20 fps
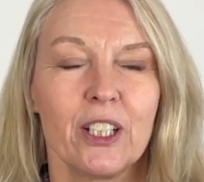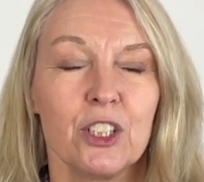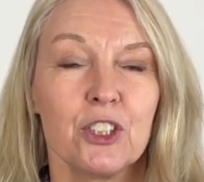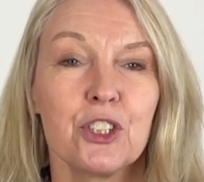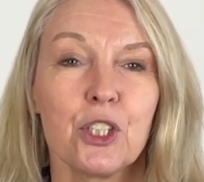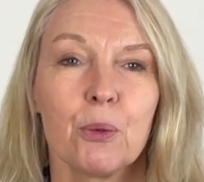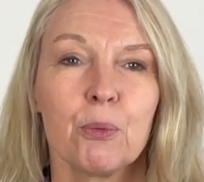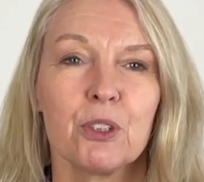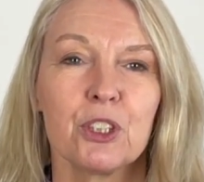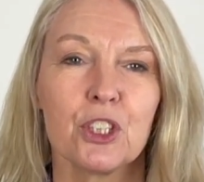
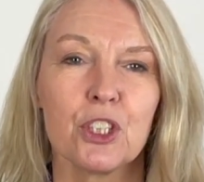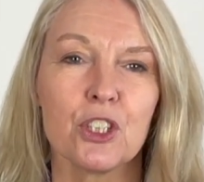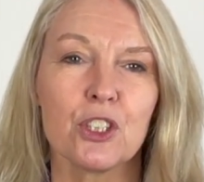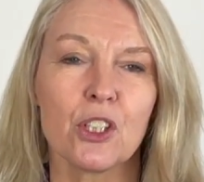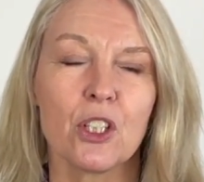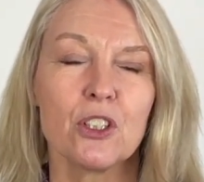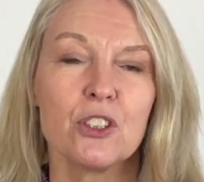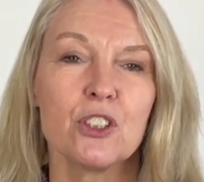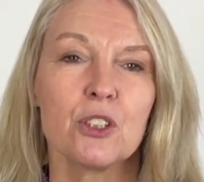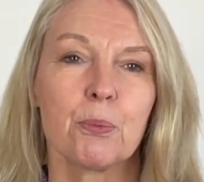So we're just
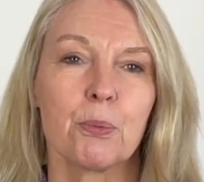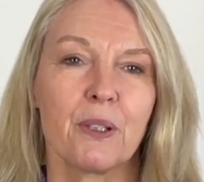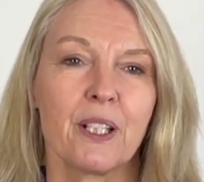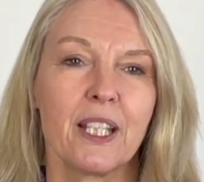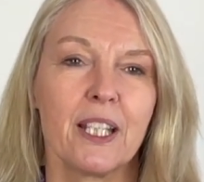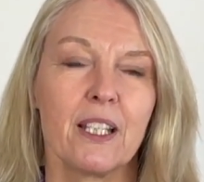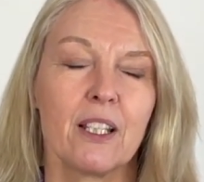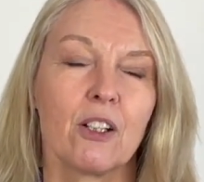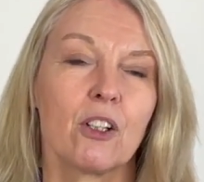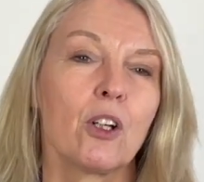going to bring
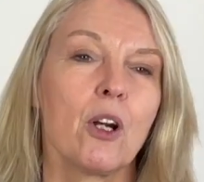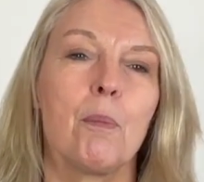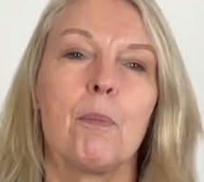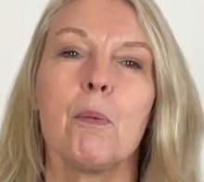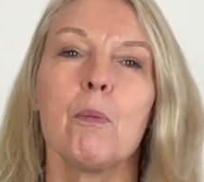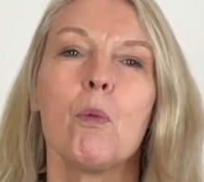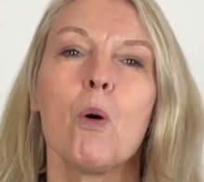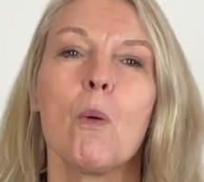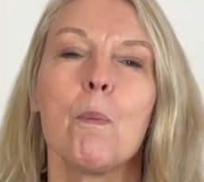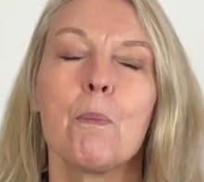in a
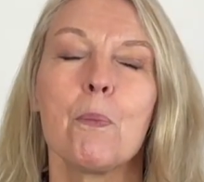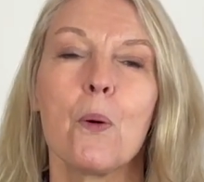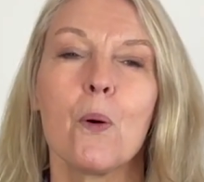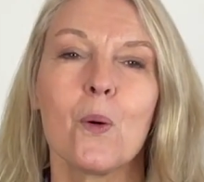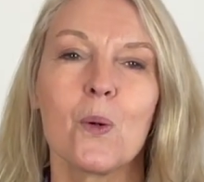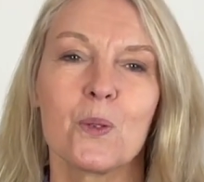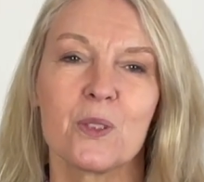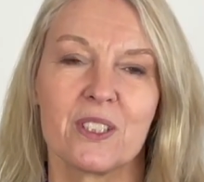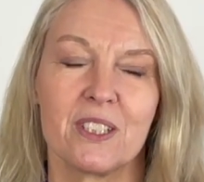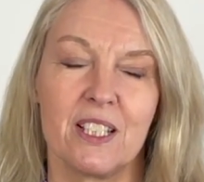couple more
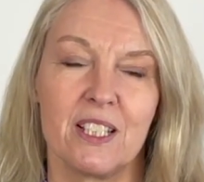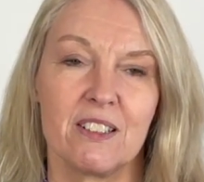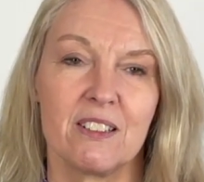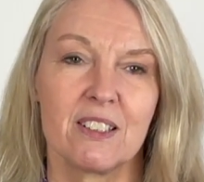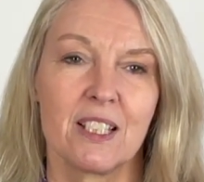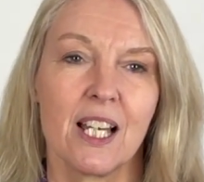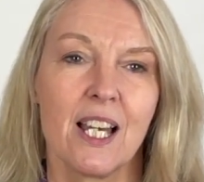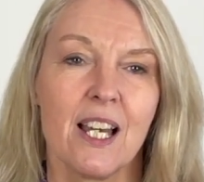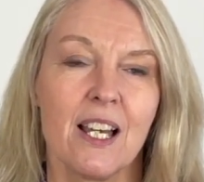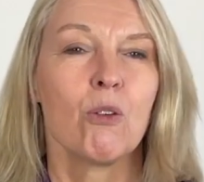pauses
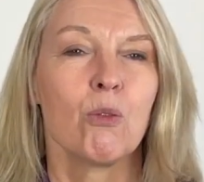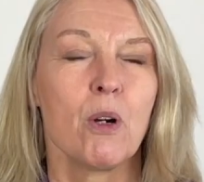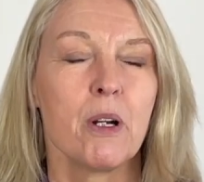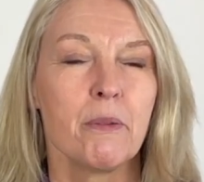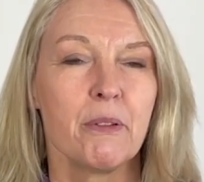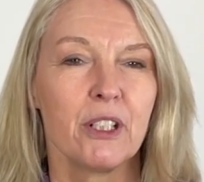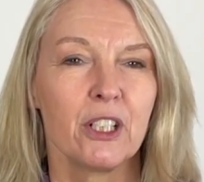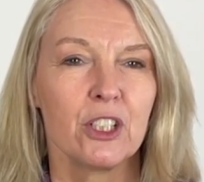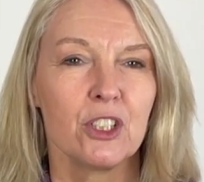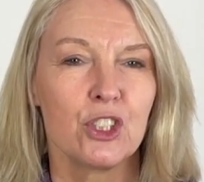where
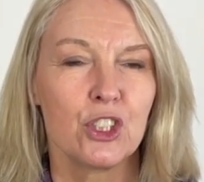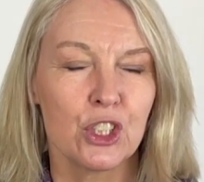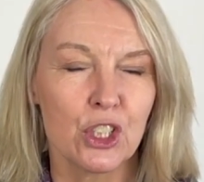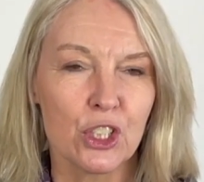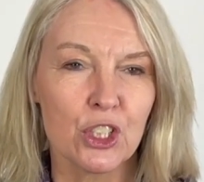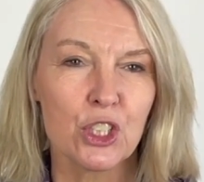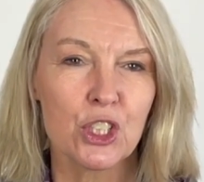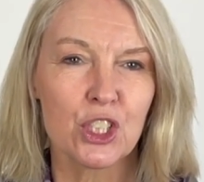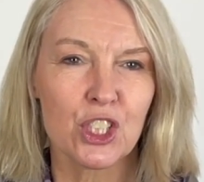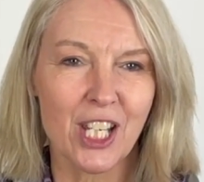we can
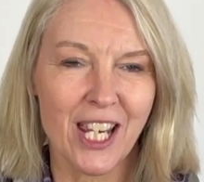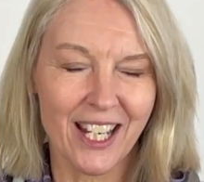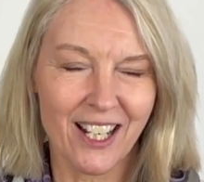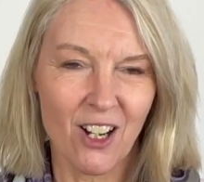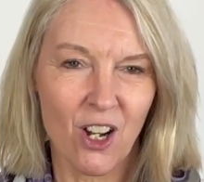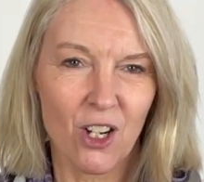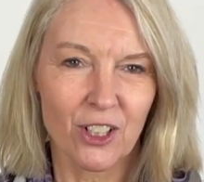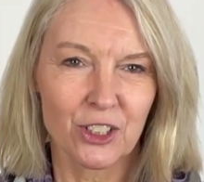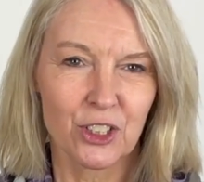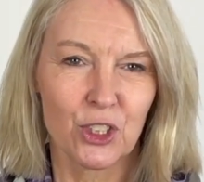just check
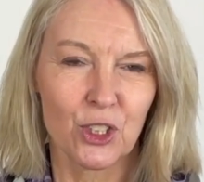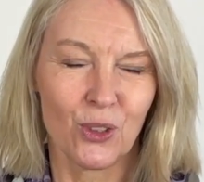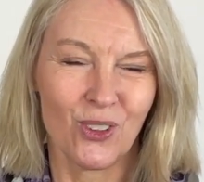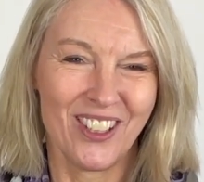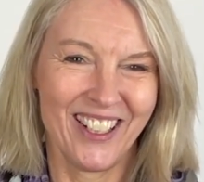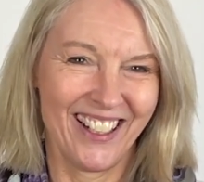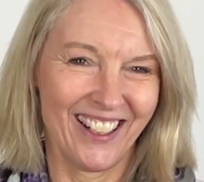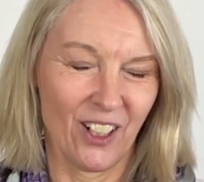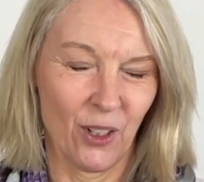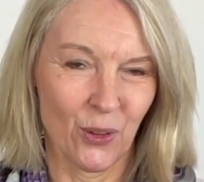our
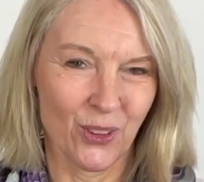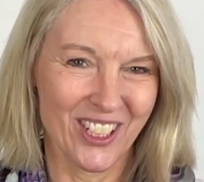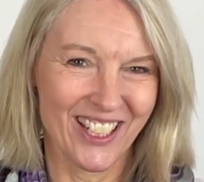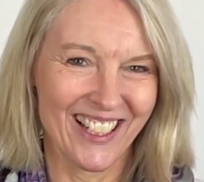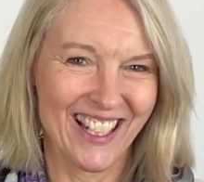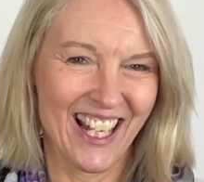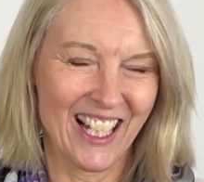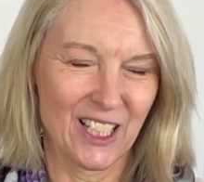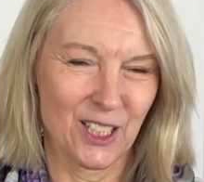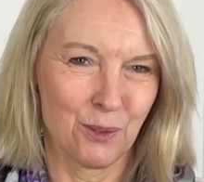tuning on our
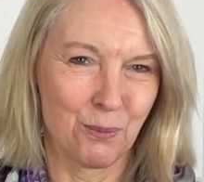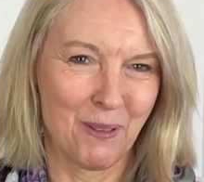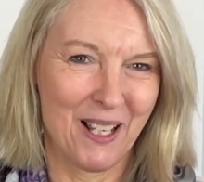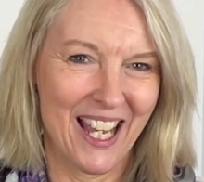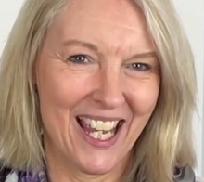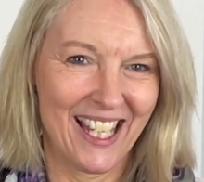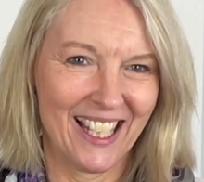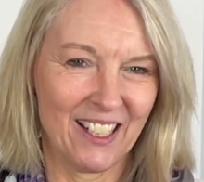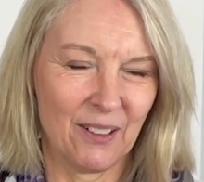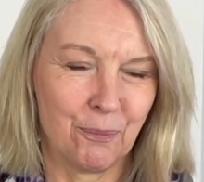next
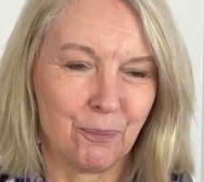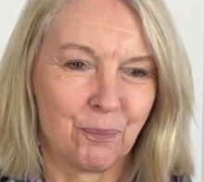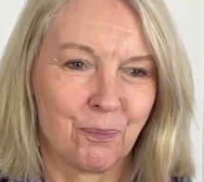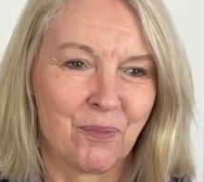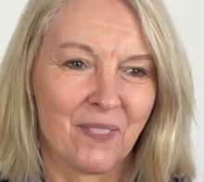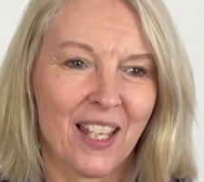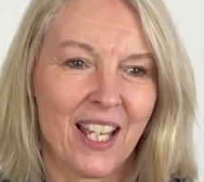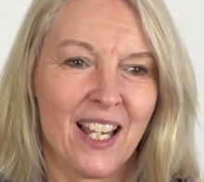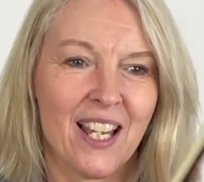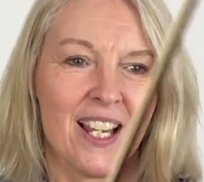playing.
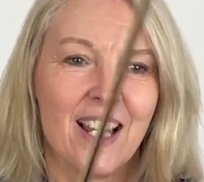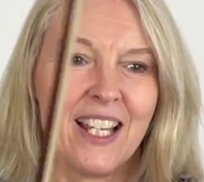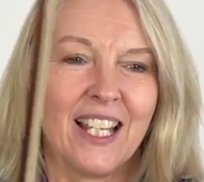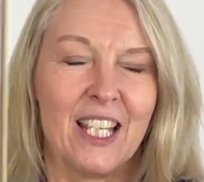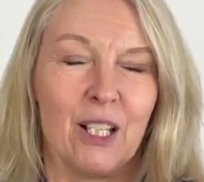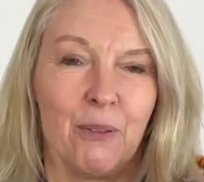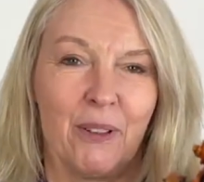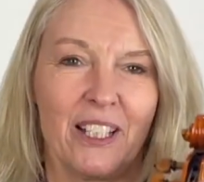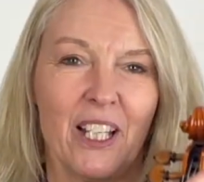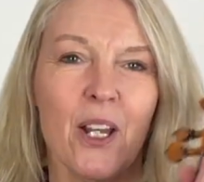
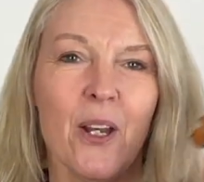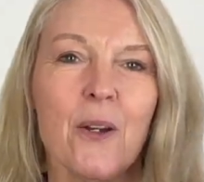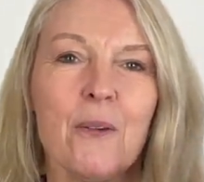Here we go.